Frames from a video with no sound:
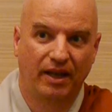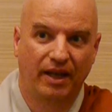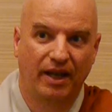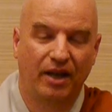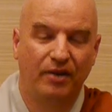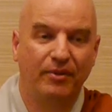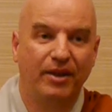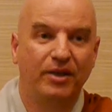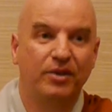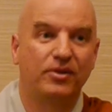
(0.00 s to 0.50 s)

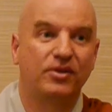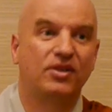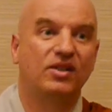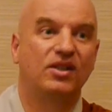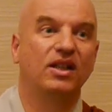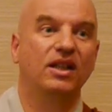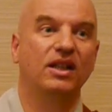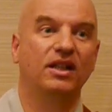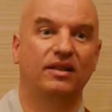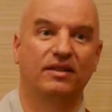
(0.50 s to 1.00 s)
And when you
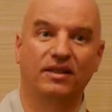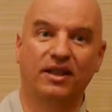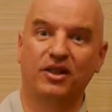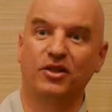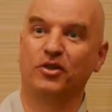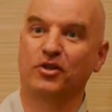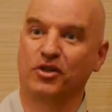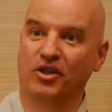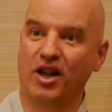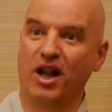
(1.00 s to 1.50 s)
see it in
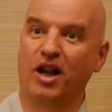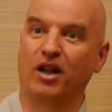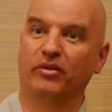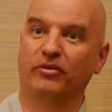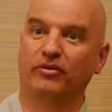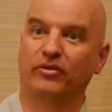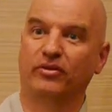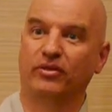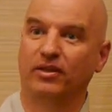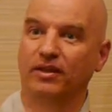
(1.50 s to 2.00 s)

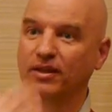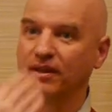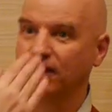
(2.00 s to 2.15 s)
yourself,